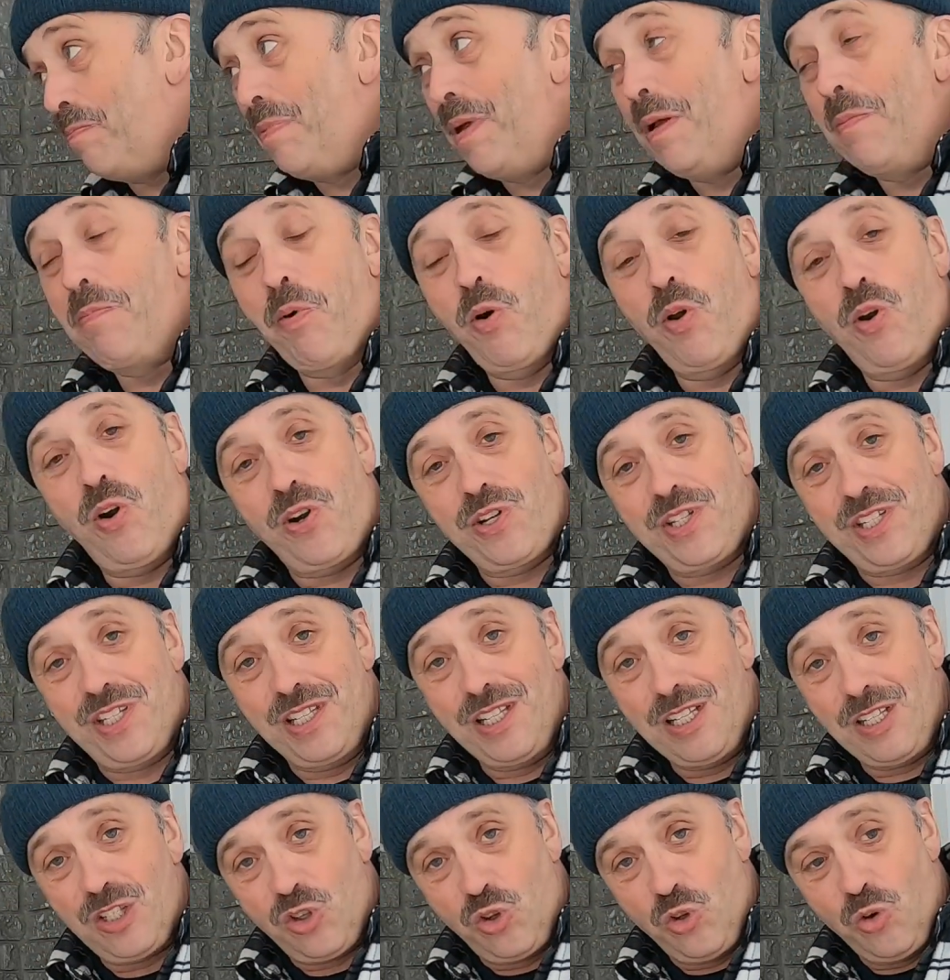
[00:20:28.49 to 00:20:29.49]
People are
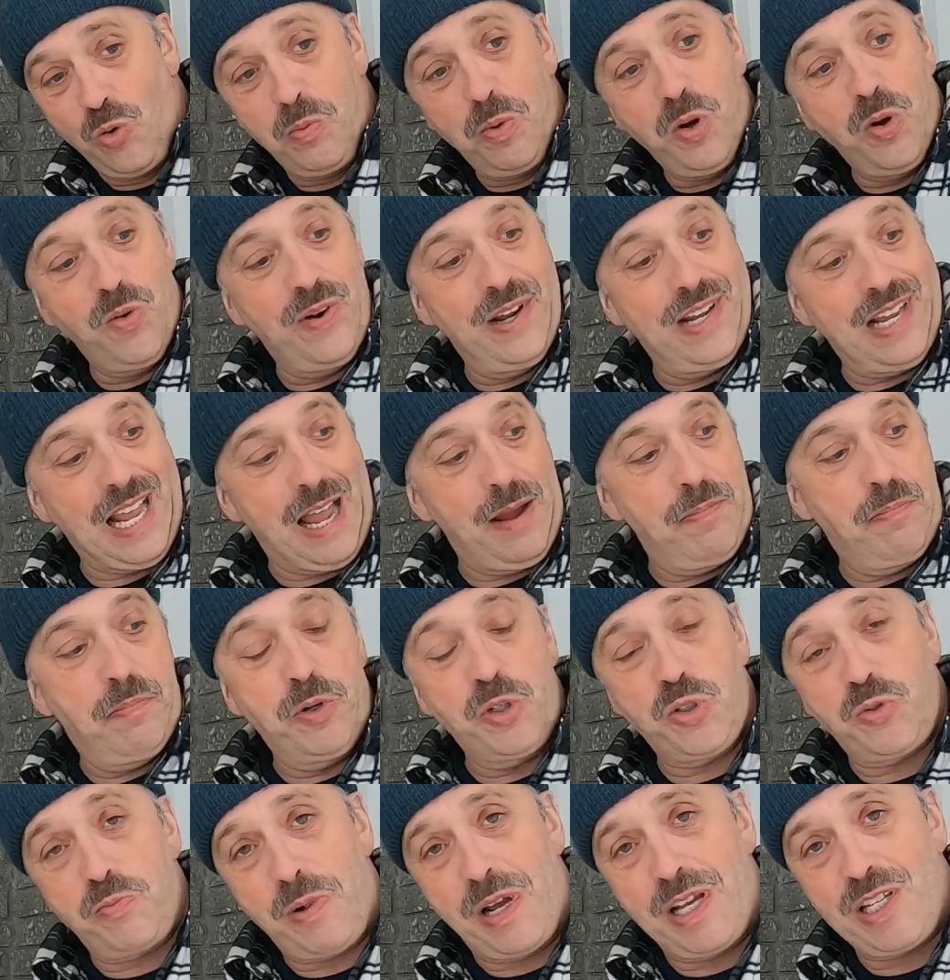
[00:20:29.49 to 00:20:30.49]
still snowblowing. I
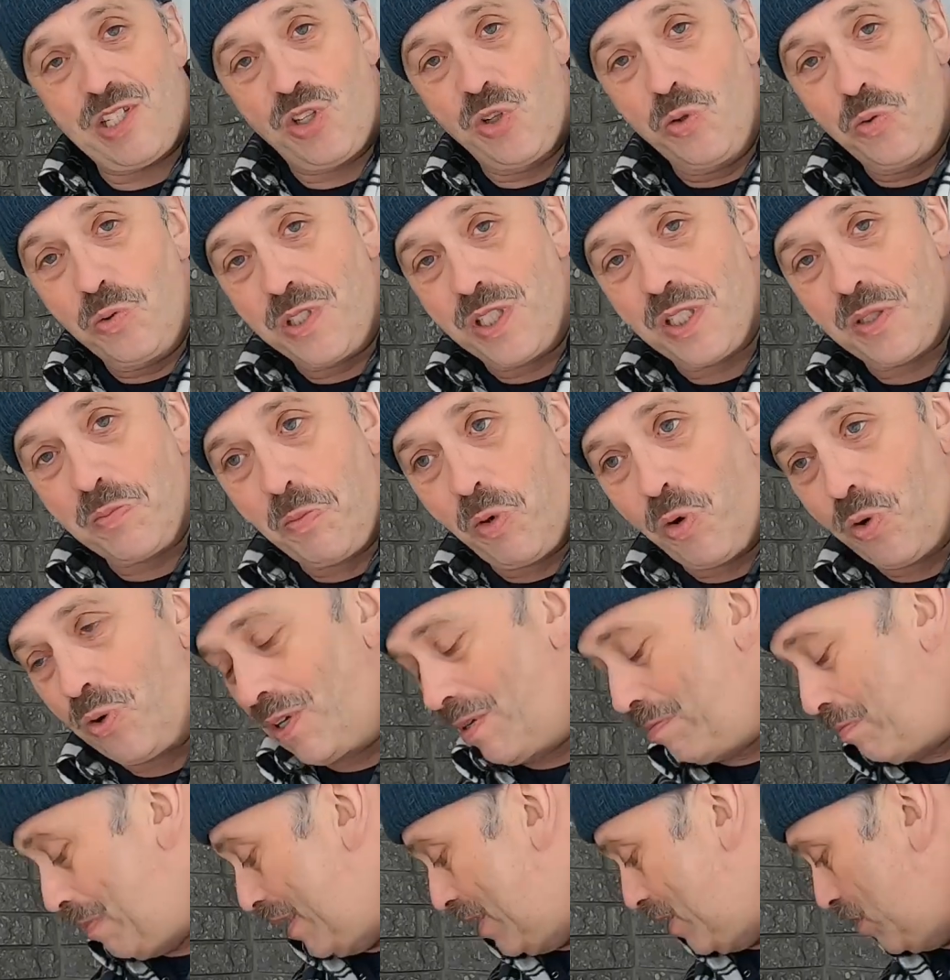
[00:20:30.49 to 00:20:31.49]
pushed my snow this
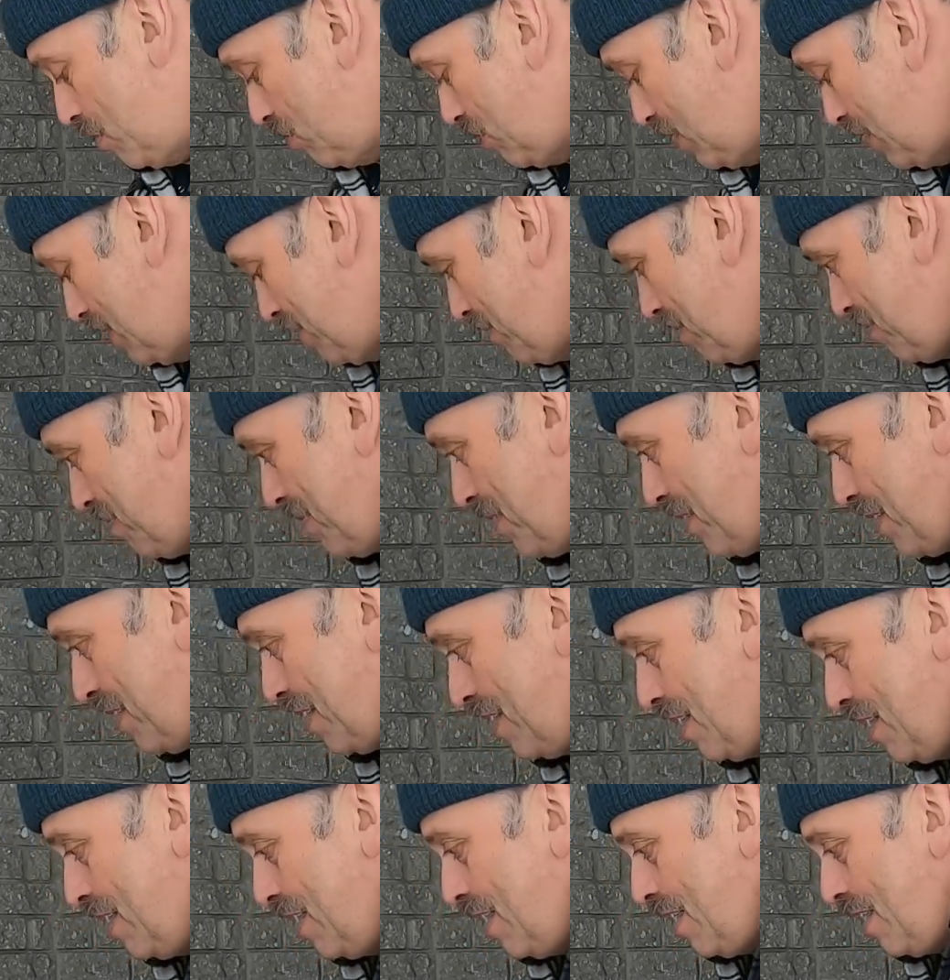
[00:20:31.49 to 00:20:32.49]
morning, by the way.
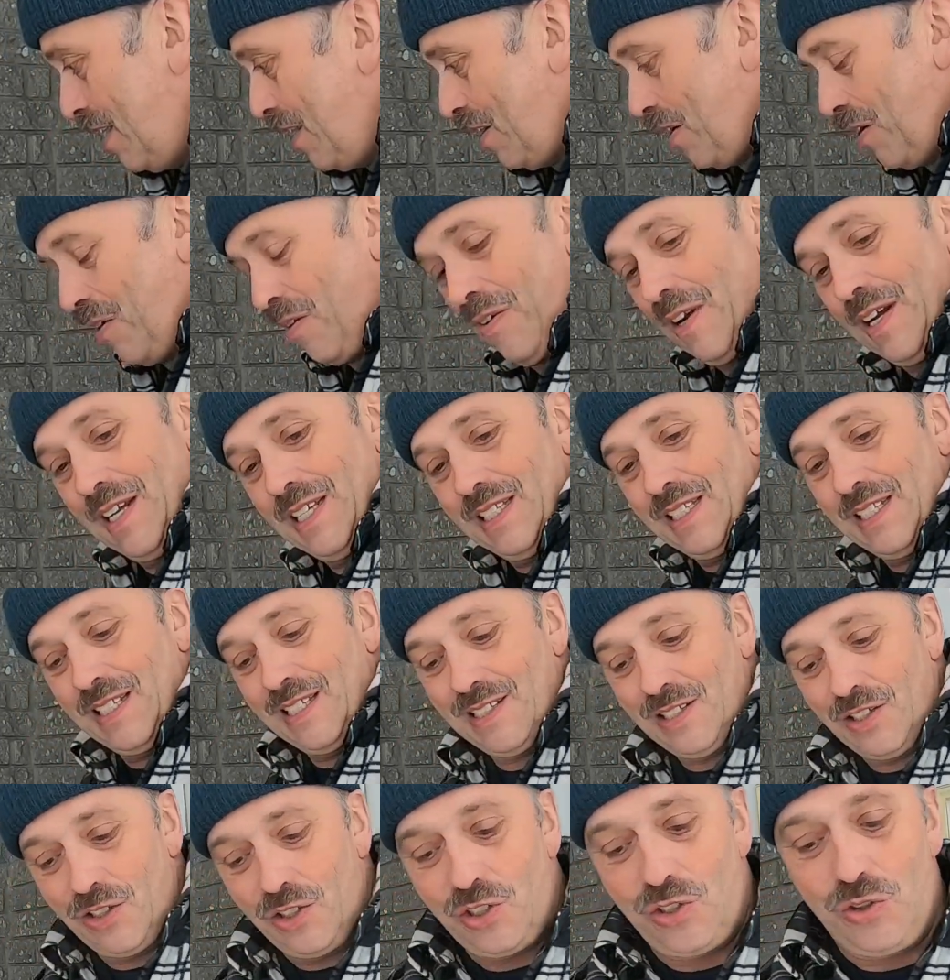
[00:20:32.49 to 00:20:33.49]
All right,
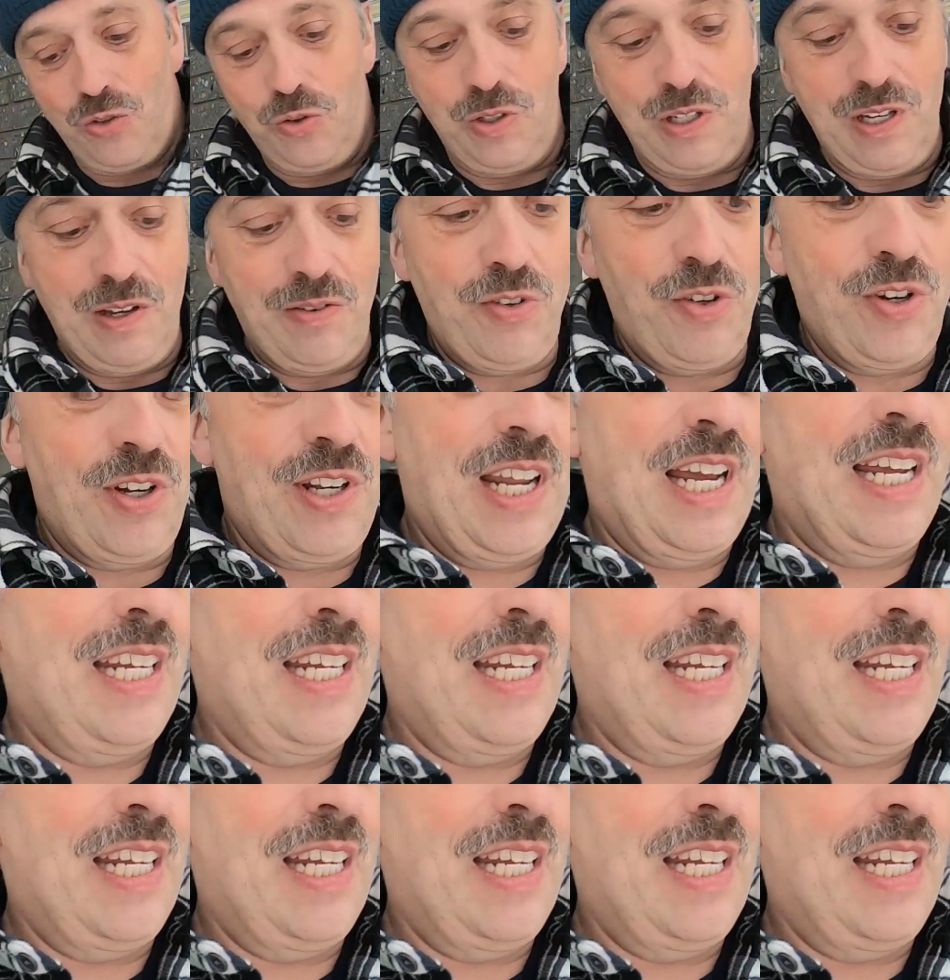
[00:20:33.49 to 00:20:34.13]
just to give you an